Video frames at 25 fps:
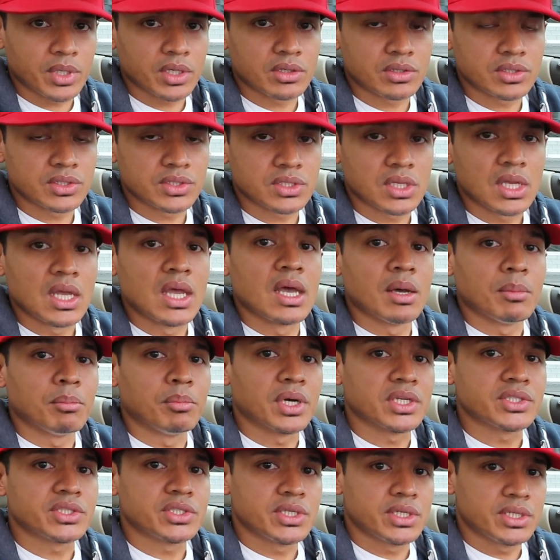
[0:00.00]
mirrors,
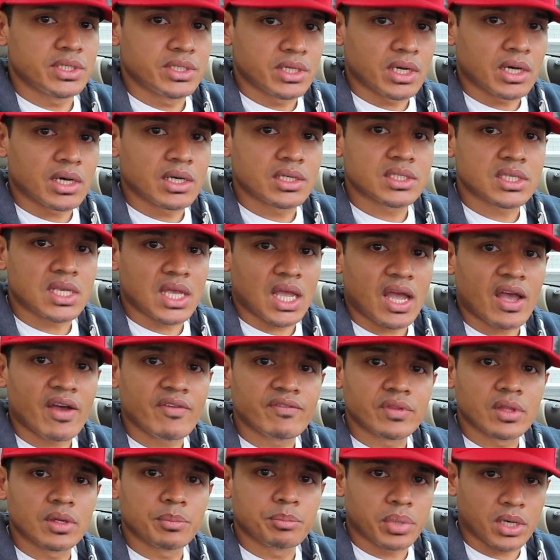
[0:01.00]
but she does
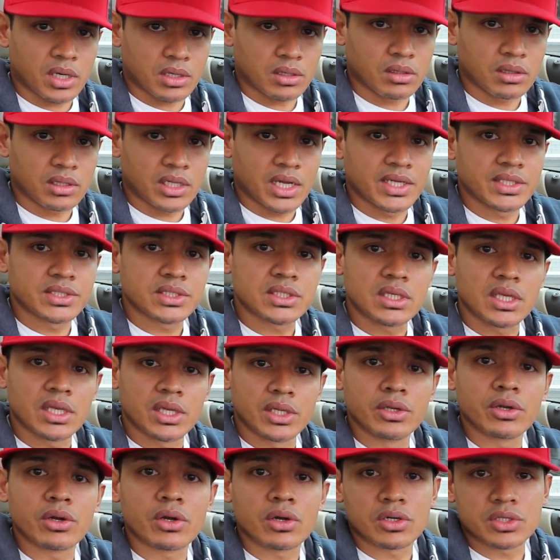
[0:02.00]
have the puddle lights
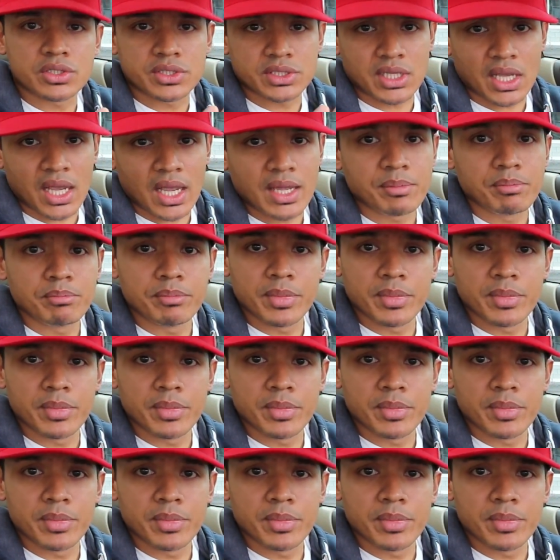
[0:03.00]
in her side